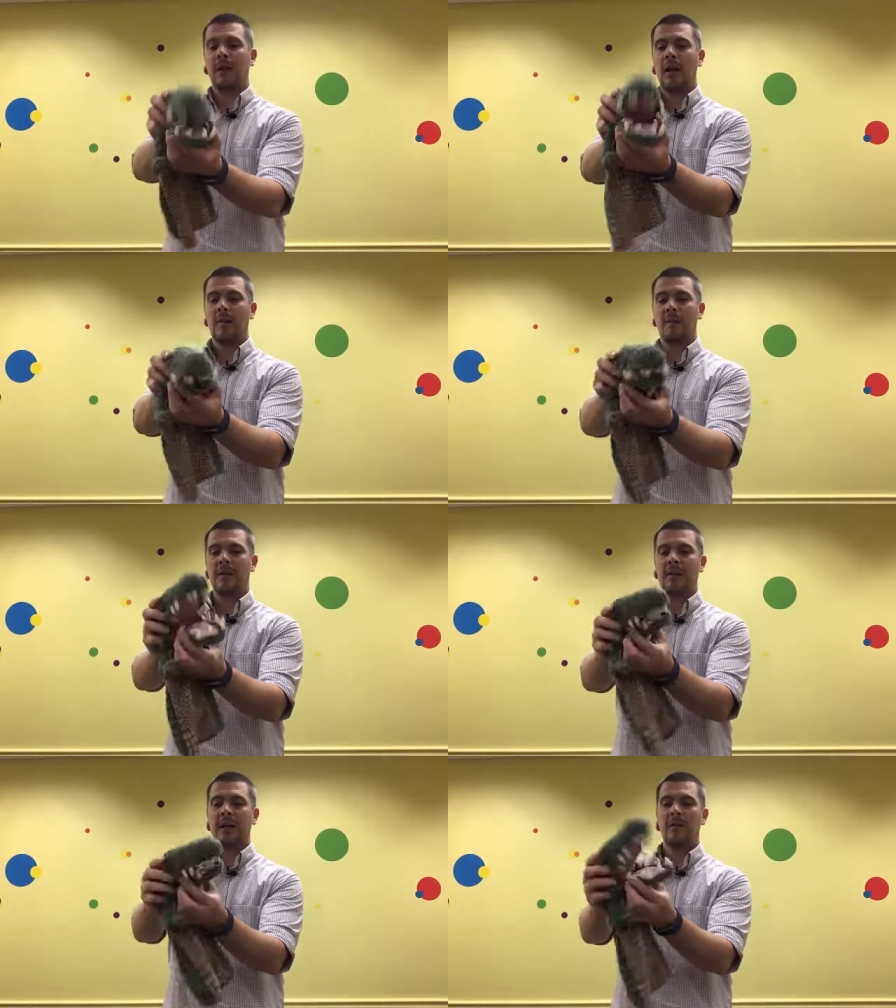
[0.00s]
Um, but
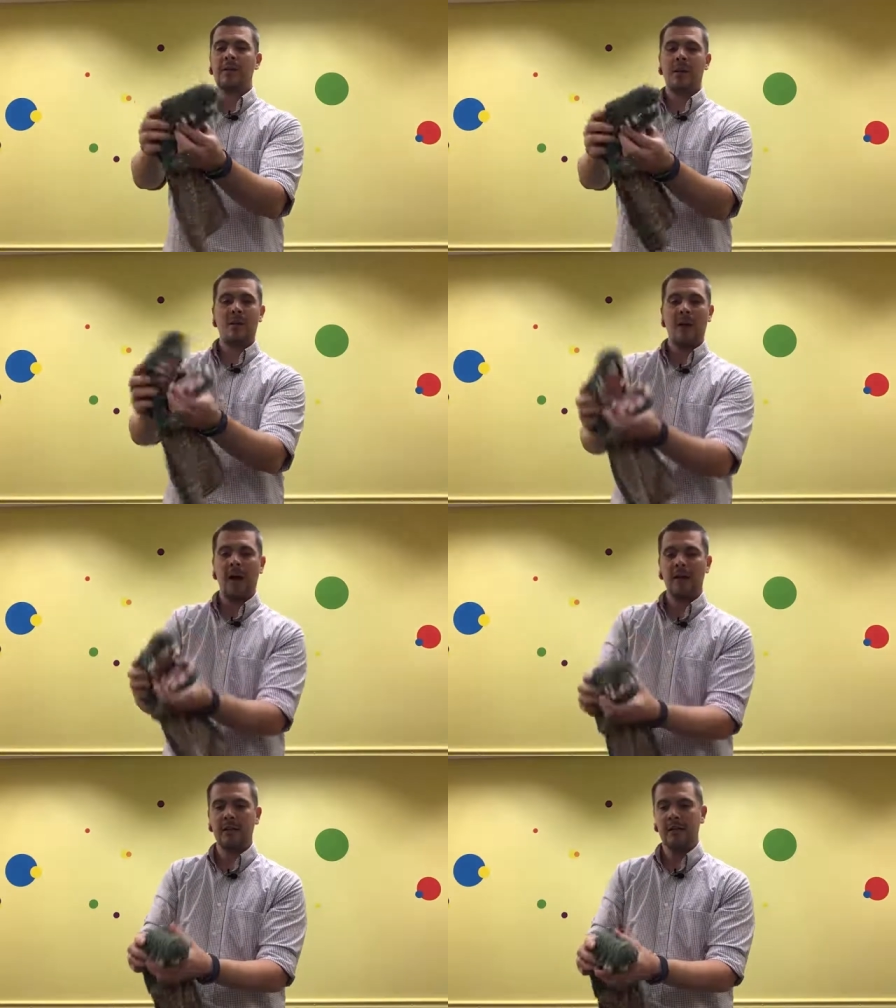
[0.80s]
that's how we say
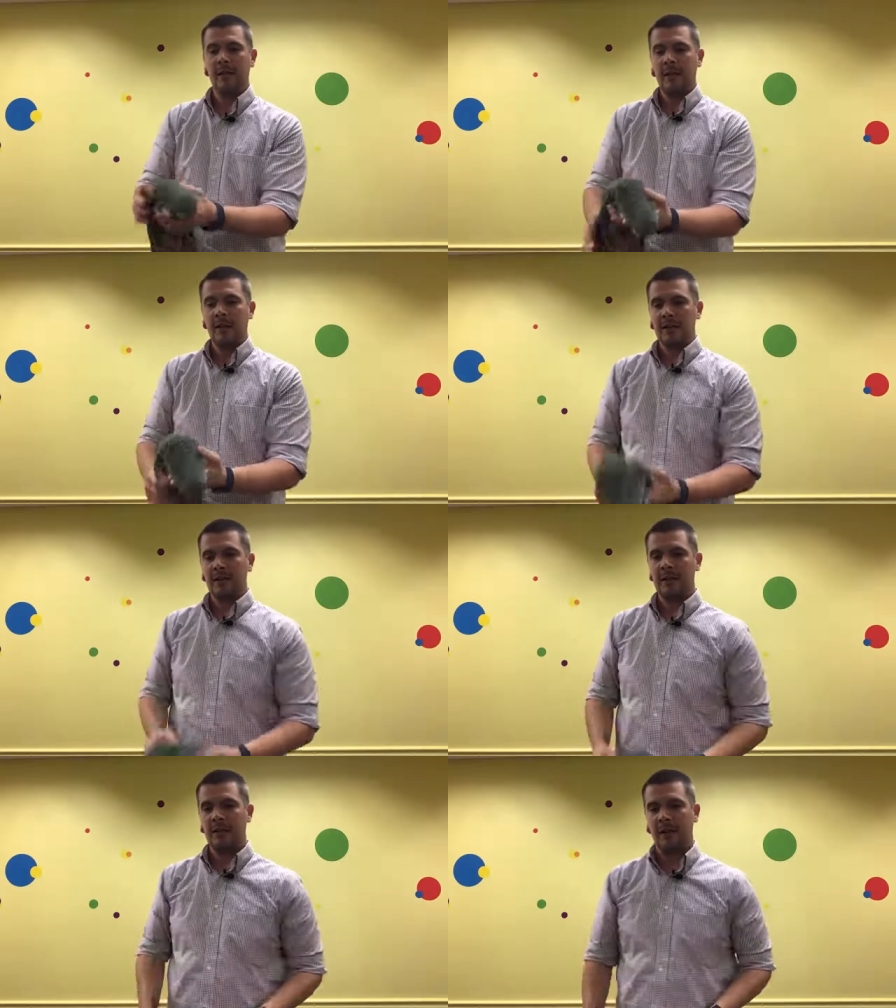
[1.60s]
goodbye is
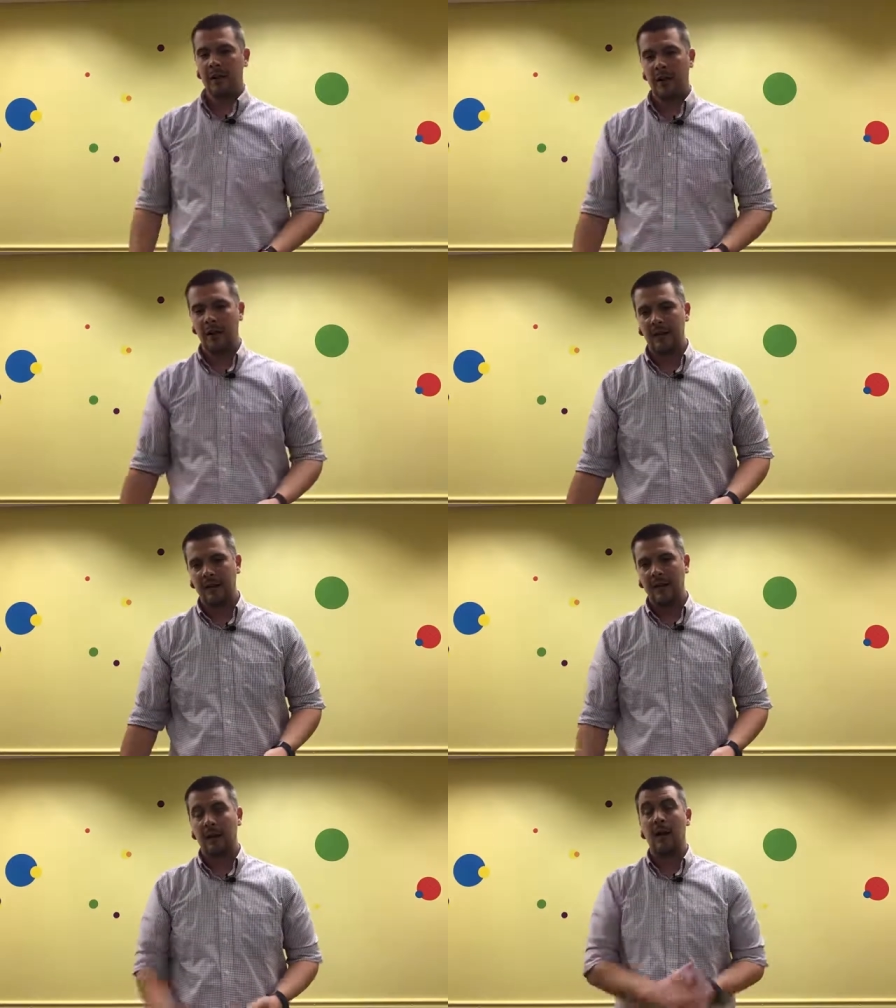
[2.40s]
See You Later
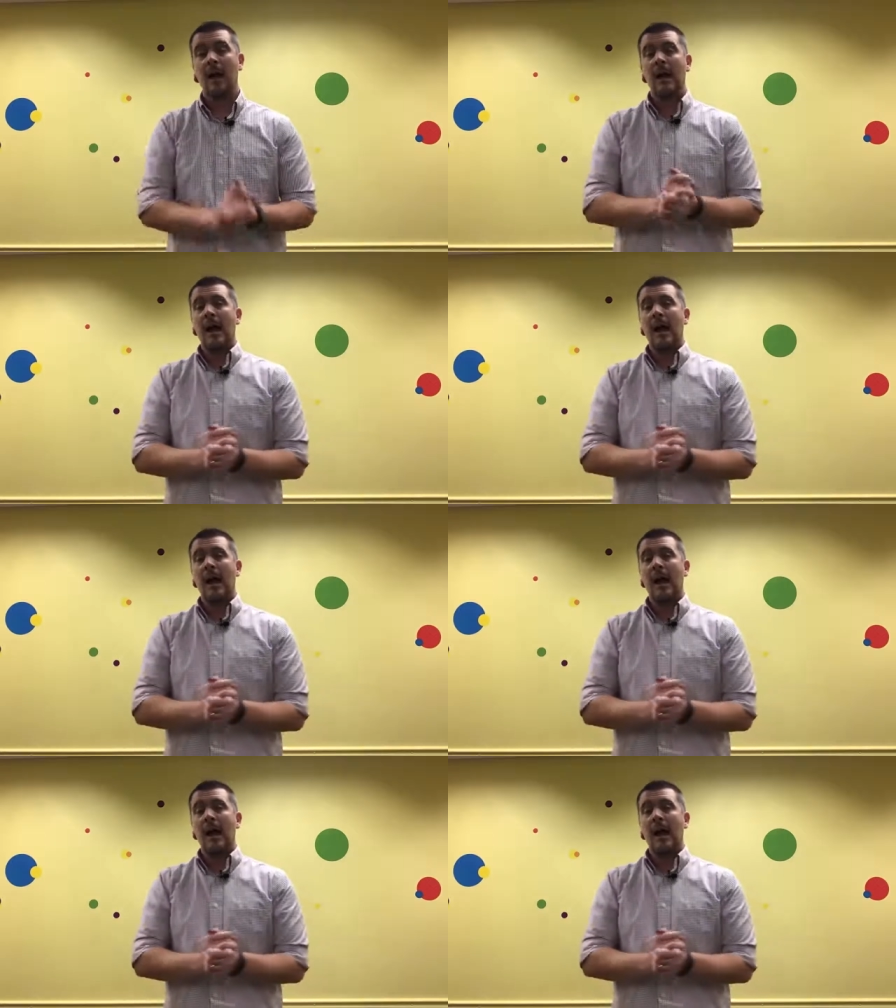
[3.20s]
Alligator.